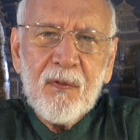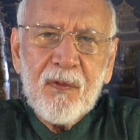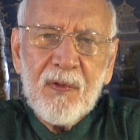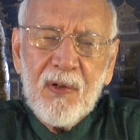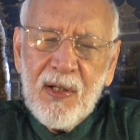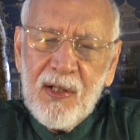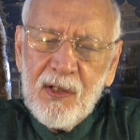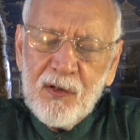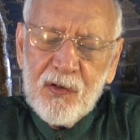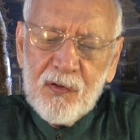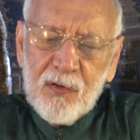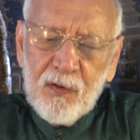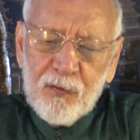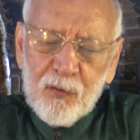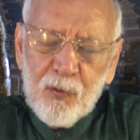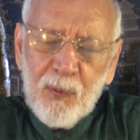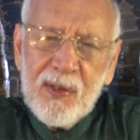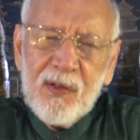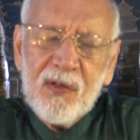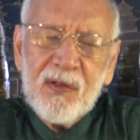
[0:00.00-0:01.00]
the ages of
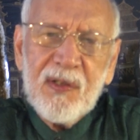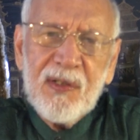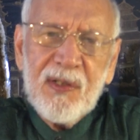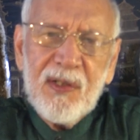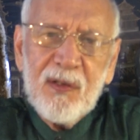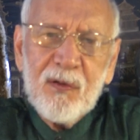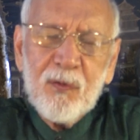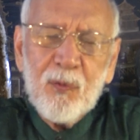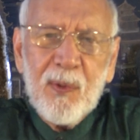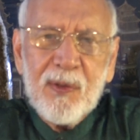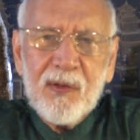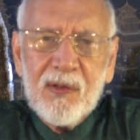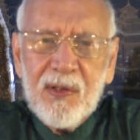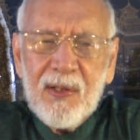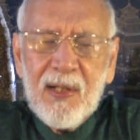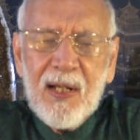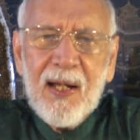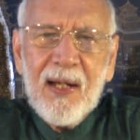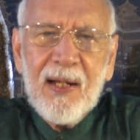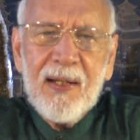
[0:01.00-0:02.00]
20,
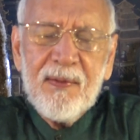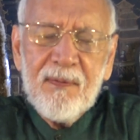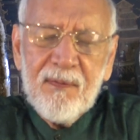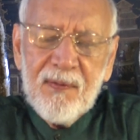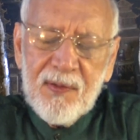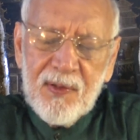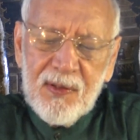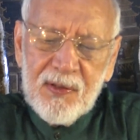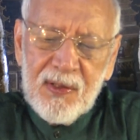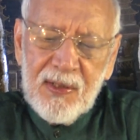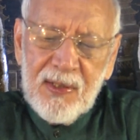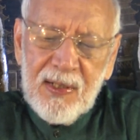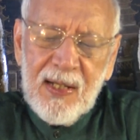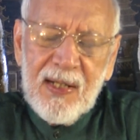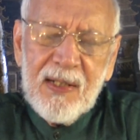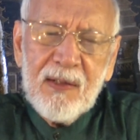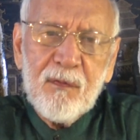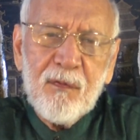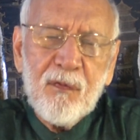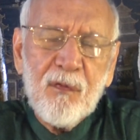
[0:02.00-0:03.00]
29, 38,